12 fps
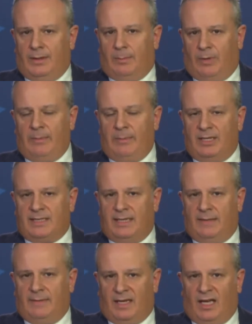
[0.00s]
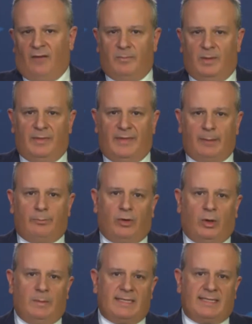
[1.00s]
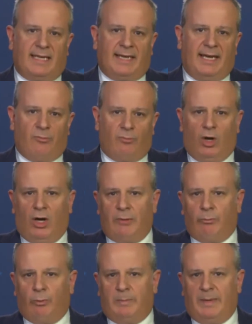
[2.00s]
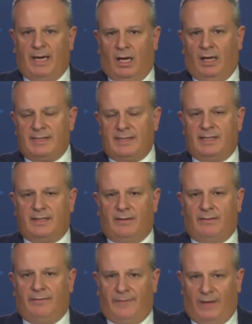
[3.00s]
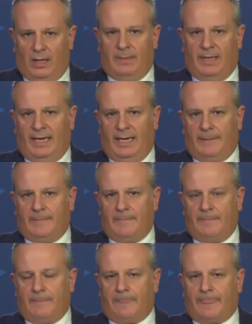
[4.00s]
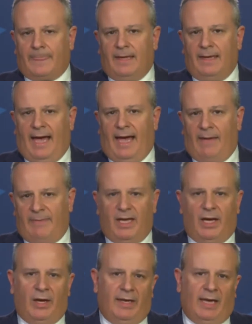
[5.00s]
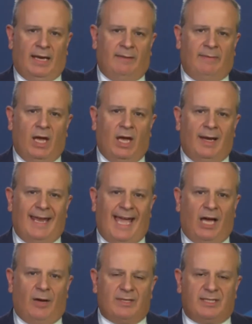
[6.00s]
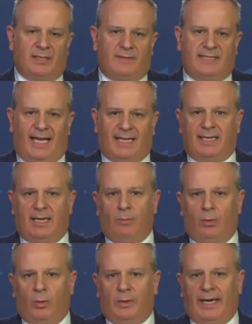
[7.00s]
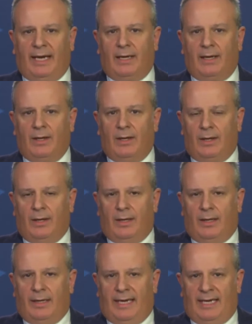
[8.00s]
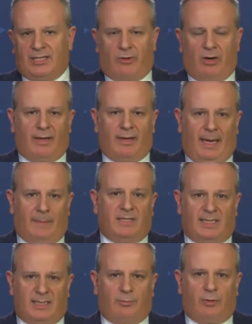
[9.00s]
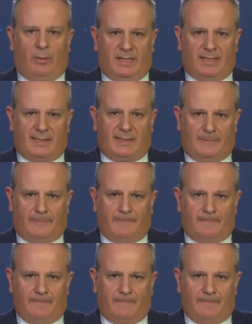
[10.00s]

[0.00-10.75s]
The Prime Minister and the government then promised that Iran would be answered firmly. And in the early hours of Saturday morning, Israel kept its promise.